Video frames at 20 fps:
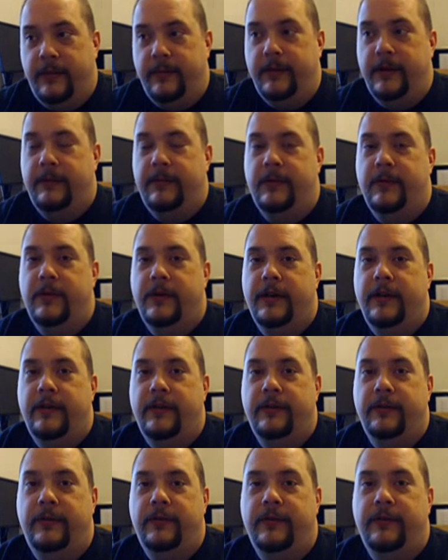Give me one of
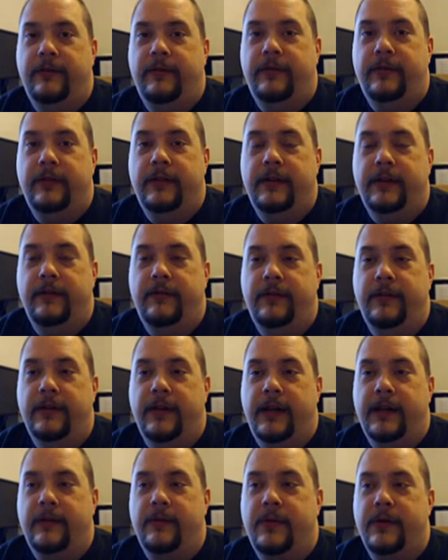those if you
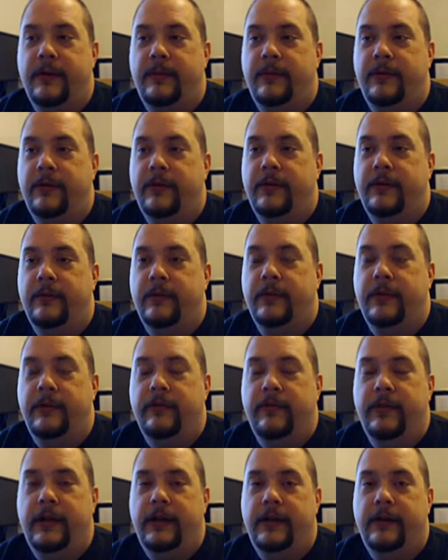like what I'm doing with the
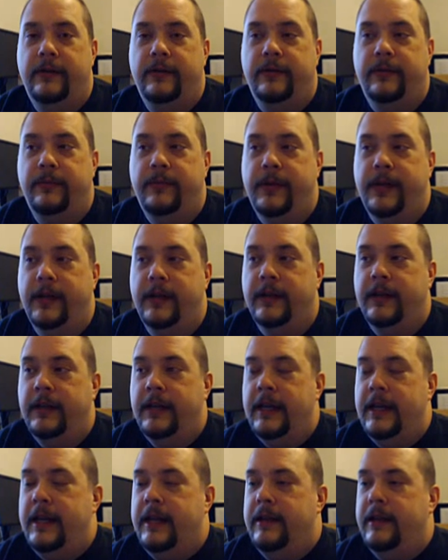videos. But
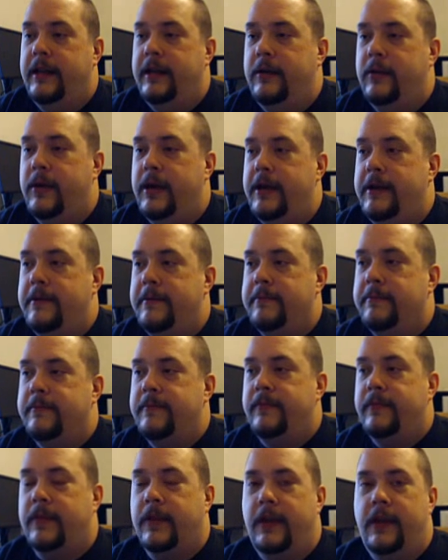anyway,
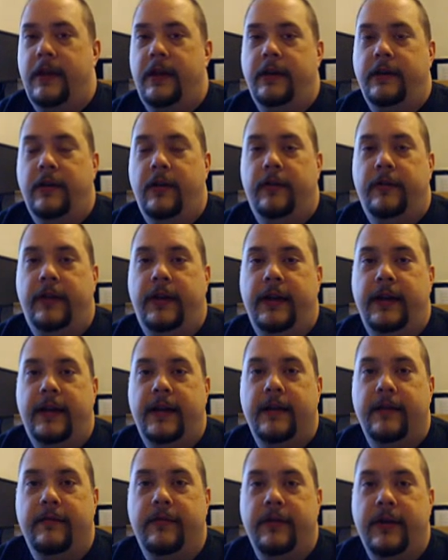y'all take
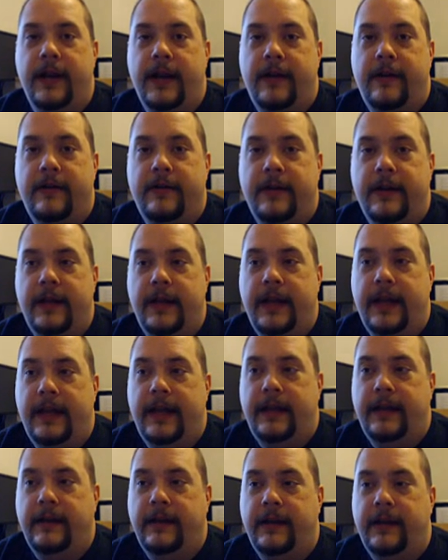care for now,
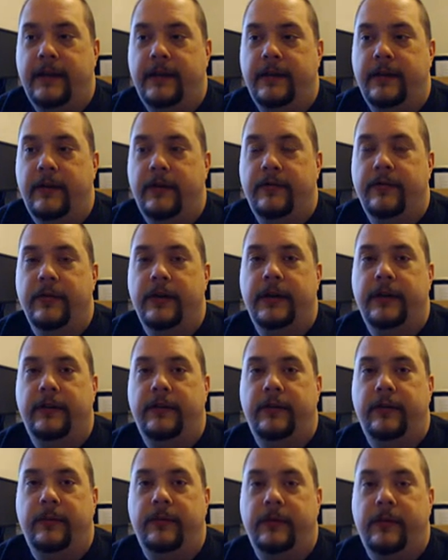and don't forget to
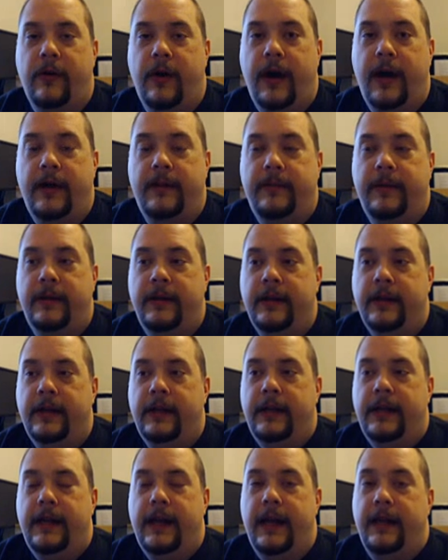subscribe,
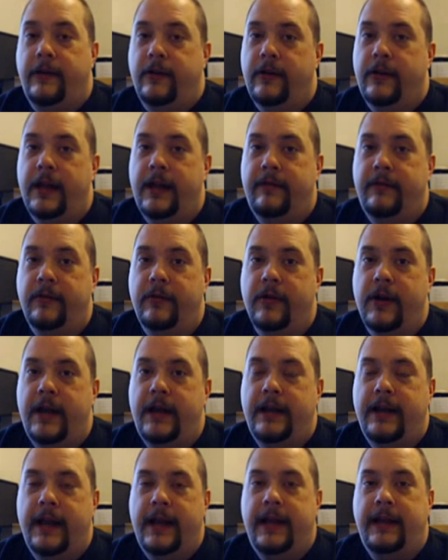and y'all have a great
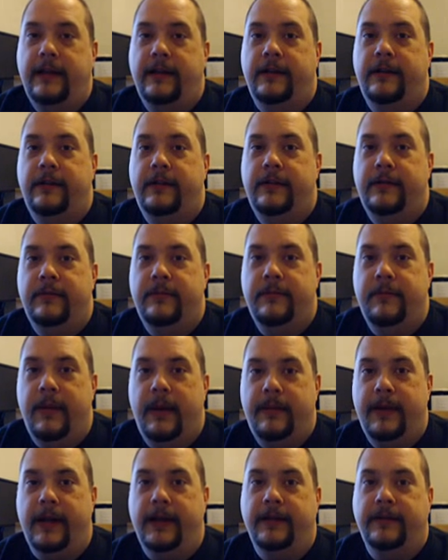day. Bye
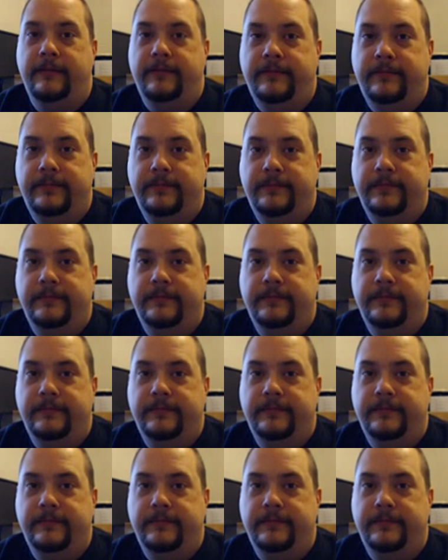bye.